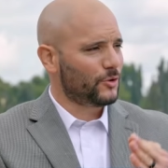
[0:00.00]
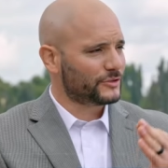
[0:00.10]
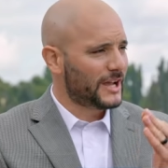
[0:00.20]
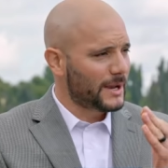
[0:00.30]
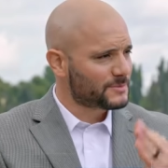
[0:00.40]
or
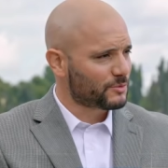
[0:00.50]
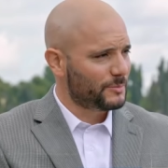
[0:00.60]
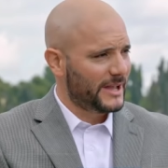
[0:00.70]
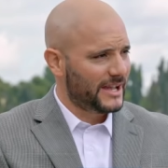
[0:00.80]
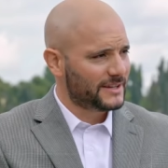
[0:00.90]
times were
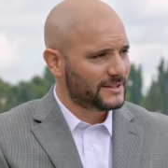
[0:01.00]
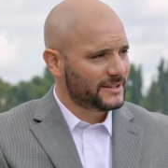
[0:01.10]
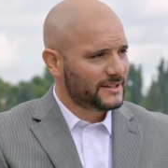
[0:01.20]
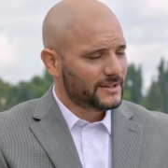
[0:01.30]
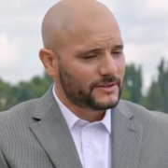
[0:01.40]
bad,
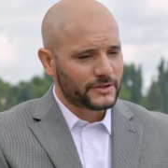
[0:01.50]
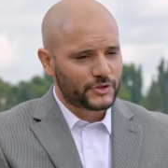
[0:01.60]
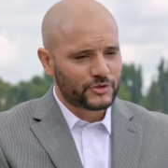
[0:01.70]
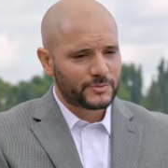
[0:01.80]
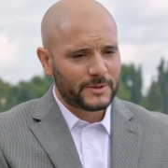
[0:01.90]
the
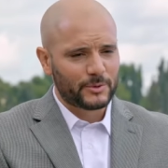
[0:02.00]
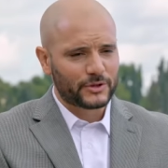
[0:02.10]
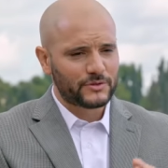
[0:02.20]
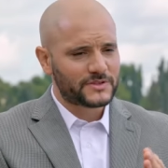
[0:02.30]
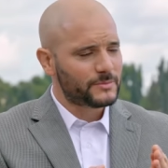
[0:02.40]
Jewish people
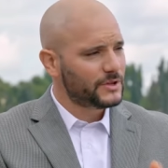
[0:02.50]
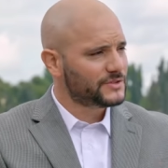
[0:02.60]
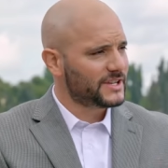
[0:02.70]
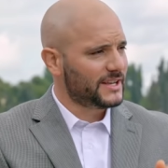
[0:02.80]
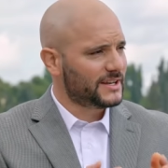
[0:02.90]
used
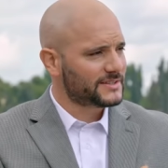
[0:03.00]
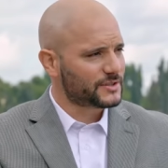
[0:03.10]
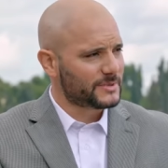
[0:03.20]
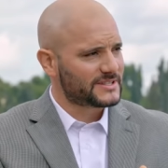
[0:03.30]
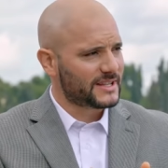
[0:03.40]
music and
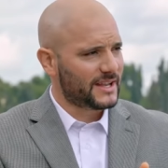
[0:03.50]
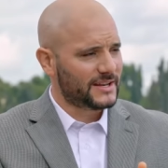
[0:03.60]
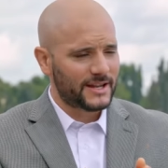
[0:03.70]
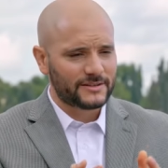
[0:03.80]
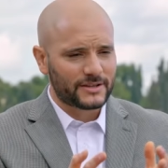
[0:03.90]
instruments to
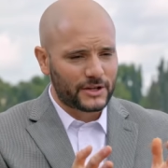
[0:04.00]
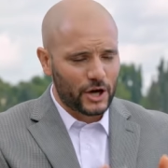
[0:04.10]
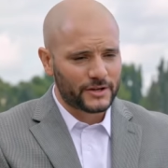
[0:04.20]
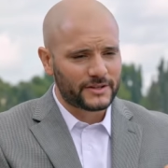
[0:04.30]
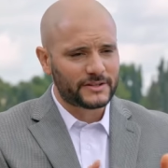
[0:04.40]
connect to
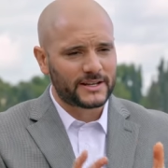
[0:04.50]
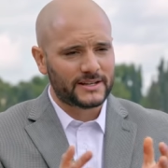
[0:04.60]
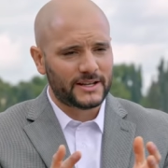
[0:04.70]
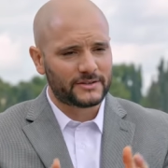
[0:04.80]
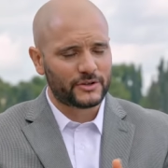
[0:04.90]
God and then to
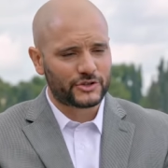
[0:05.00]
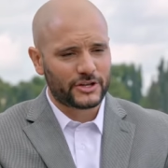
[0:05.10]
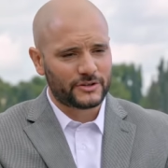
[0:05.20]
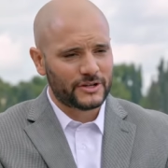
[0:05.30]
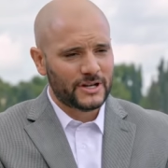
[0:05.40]
connect to each
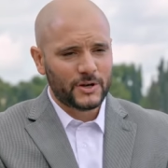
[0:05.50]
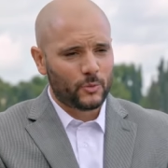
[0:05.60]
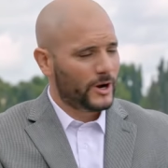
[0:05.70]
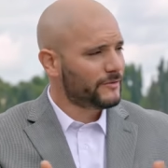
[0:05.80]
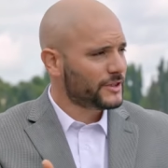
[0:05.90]
other
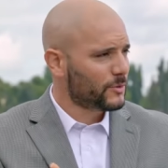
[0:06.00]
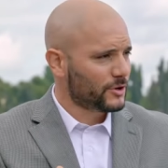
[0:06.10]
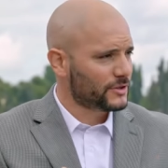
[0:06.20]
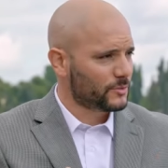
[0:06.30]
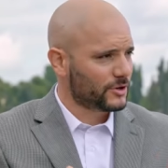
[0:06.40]
wherever they
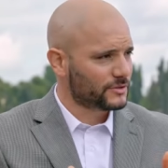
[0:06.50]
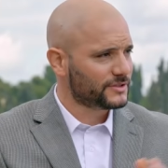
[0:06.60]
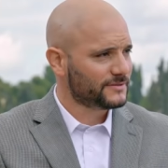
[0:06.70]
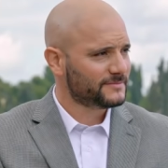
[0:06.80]
were in the world.